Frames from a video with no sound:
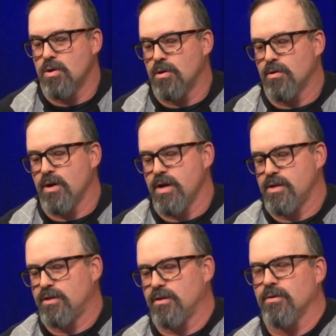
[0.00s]
All
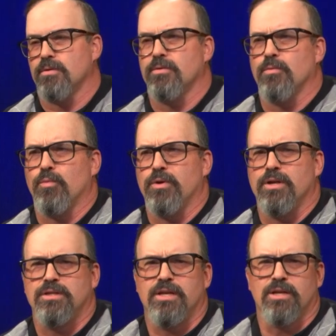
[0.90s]
right, we're
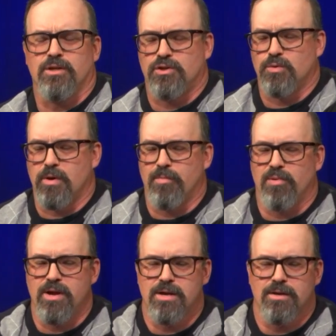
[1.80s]
going to take a short
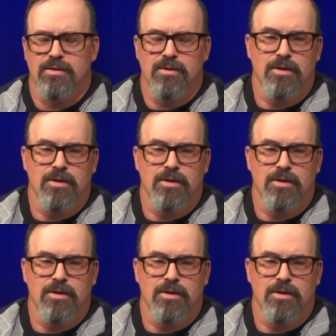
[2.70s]
break.